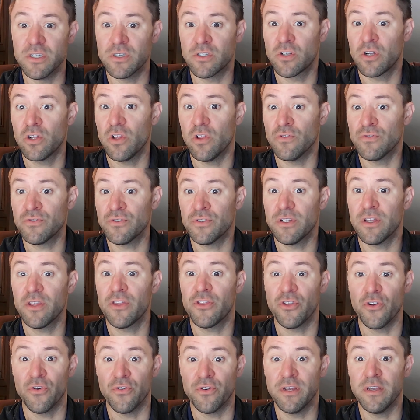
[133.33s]
which is closer to
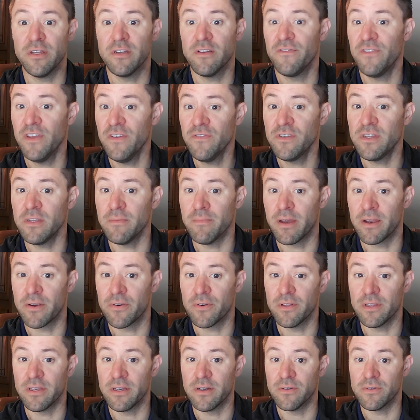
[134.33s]
30 to 50
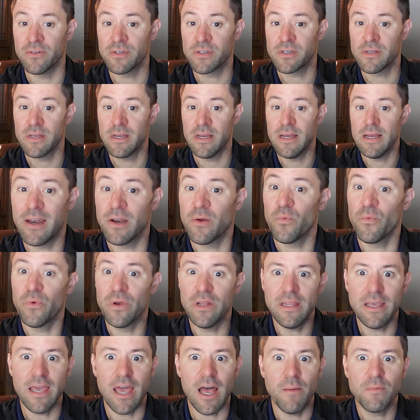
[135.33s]
microliters. And it
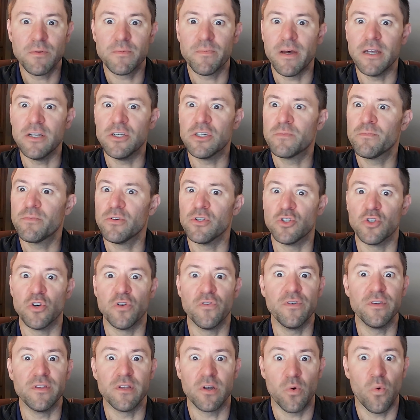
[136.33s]
really helps by just
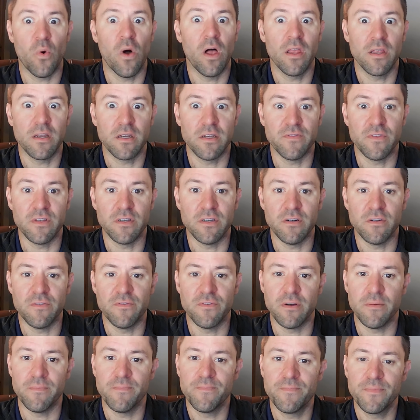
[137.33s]
preserving the quality of the tear
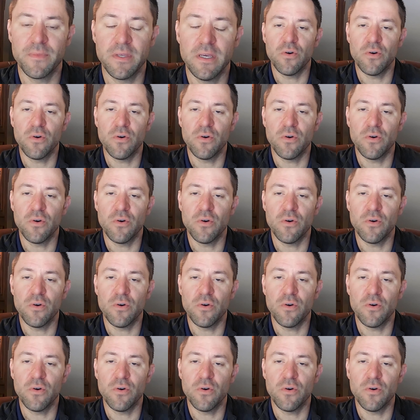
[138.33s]
film.